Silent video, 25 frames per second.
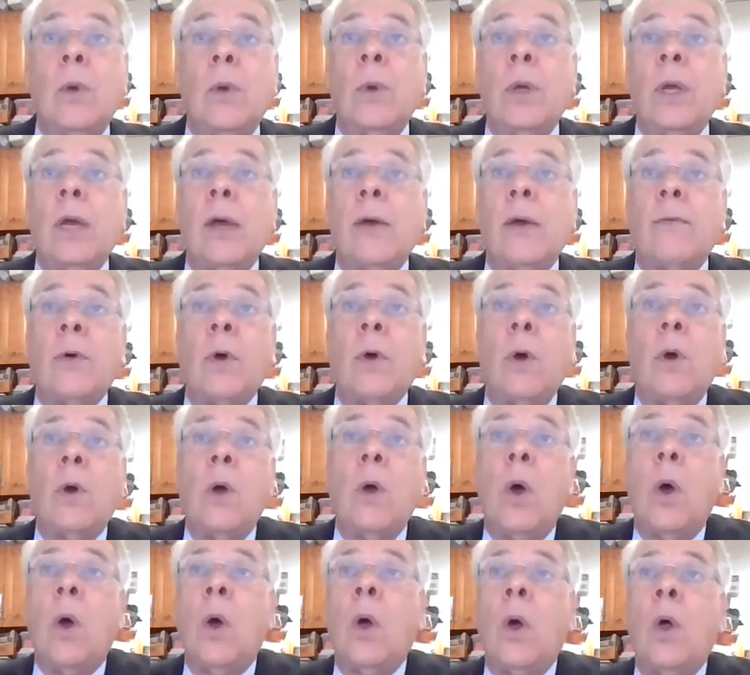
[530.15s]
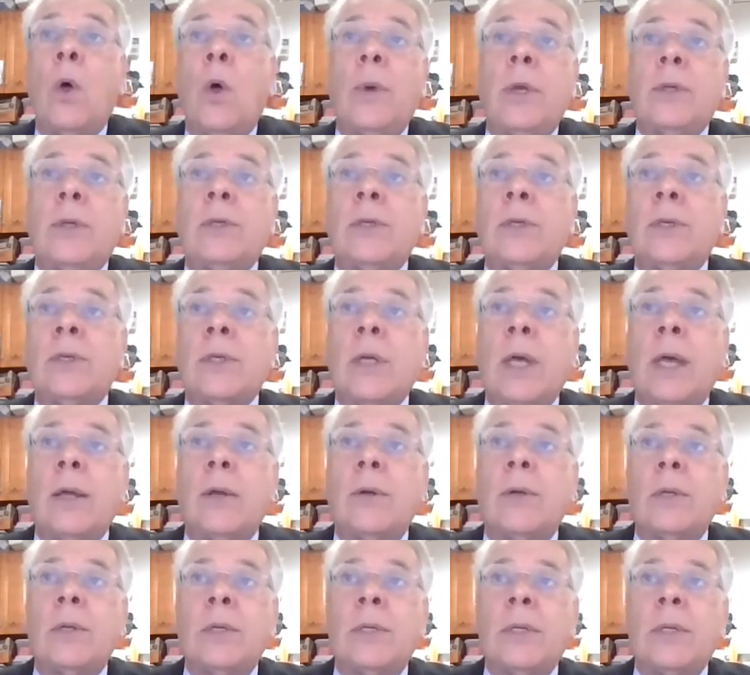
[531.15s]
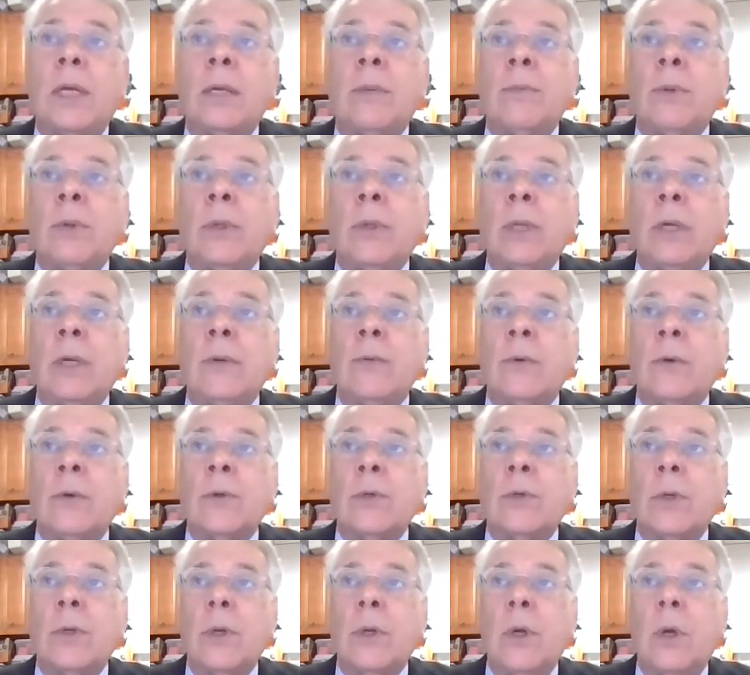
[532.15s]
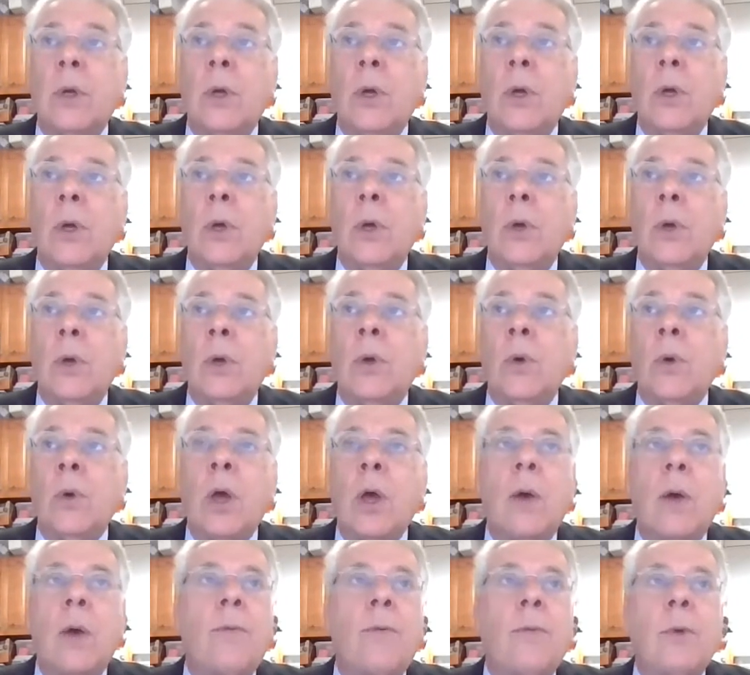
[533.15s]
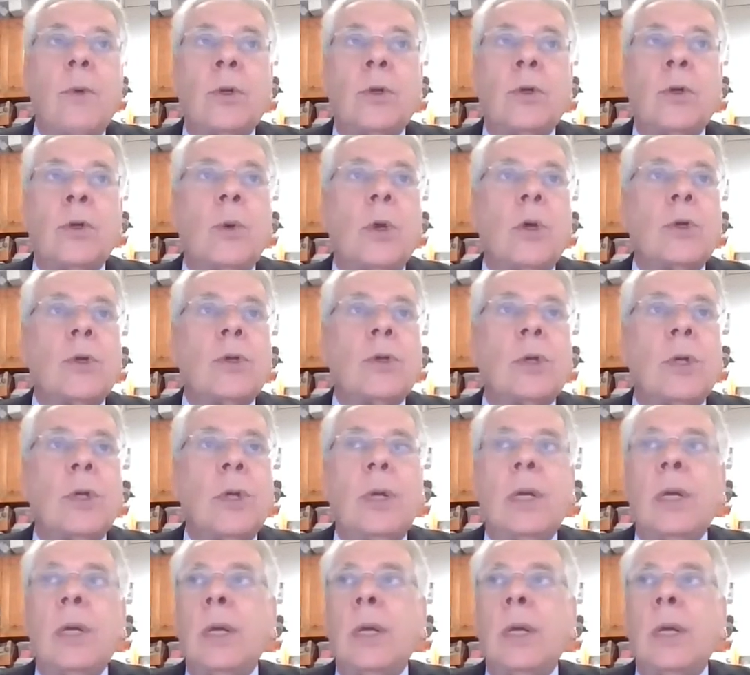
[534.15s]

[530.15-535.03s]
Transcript: We have always desired to take believers who come to us